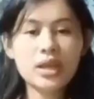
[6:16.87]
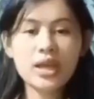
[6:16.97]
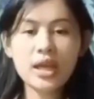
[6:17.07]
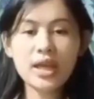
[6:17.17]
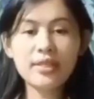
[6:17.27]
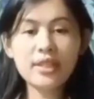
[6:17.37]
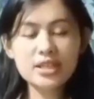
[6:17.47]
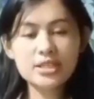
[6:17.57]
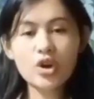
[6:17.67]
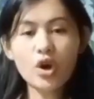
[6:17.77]
And
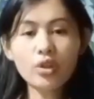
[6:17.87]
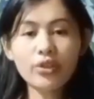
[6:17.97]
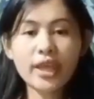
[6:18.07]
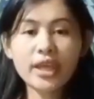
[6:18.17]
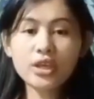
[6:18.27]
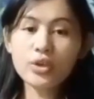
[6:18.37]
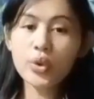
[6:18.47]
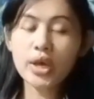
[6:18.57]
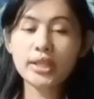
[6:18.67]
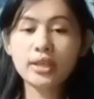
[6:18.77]
that's all. Thank
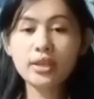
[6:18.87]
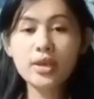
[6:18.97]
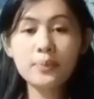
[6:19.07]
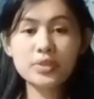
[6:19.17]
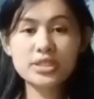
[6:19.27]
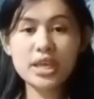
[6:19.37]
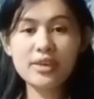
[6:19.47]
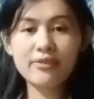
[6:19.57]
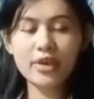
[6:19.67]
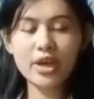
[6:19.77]
you and keep
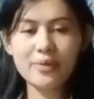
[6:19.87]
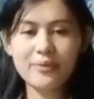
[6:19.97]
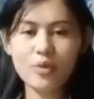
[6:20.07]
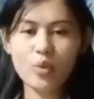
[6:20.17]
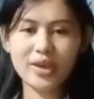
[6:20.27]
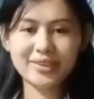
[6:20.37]
safe, everyone.